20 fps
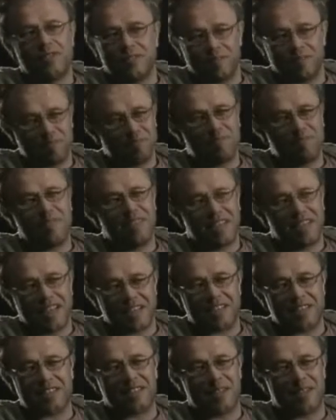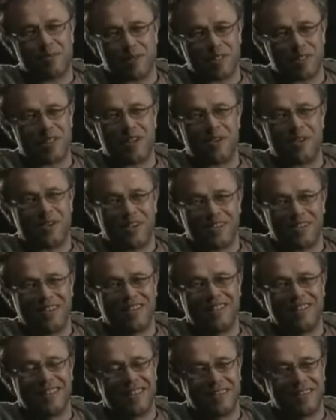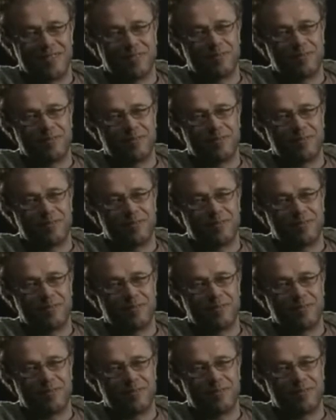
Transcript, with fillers: sort of, you get to see what's going on.